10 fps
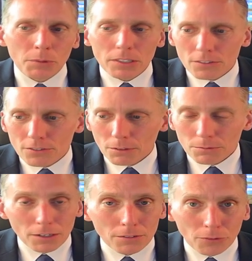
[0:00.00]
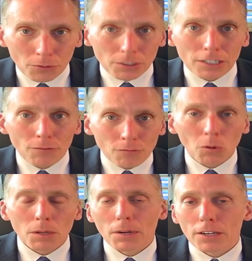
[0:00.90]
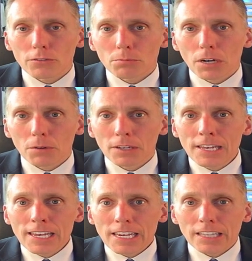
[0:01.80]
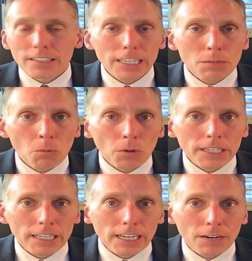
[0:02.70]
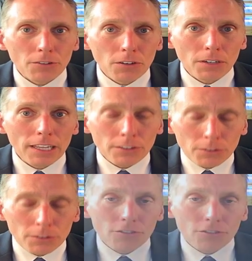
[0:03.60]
Winds around thirty to forty miles per hour in the late morning and afternoon, and there is